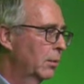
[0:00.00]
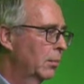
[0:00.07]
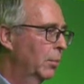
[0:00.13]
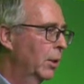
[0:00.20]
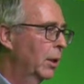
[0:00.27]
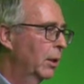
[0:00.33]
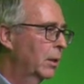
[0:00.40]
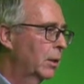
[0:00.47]

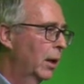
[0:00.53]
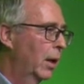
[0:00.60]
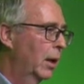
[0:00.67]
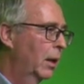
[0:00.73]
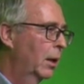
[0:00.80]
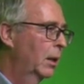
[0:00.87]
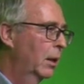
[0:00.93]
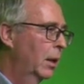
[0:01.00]
But
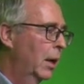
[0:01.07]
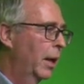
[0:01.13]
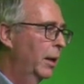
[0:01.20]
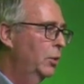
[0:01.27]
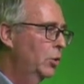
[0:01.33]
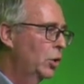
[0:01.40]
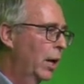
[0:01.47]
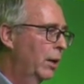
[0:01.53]

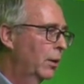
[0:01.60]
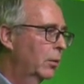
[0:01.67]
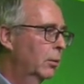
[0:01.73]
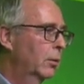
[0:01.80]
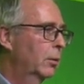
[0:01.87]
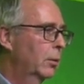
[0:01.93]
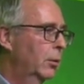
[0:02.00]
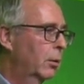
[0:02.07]
in
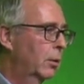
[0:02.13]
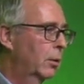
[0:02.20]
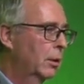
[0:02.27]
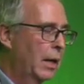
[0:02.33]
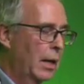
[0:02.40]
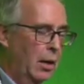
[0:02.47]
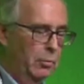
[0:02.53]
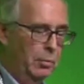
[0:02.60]
general, you can
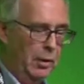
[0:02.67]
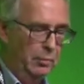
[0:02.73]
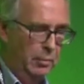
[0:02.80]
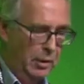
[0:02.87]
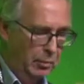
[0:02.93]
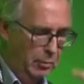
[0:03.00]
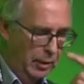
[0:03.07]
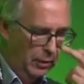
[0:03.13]
get a
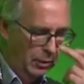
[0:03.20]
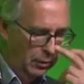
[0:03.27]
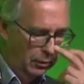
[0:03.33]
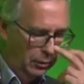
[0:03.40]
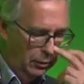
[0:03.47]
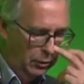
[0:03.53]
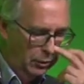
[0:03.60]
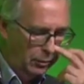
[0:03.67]
win-win-win
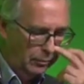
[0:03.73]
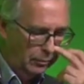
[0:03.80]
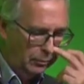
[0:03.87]
solution.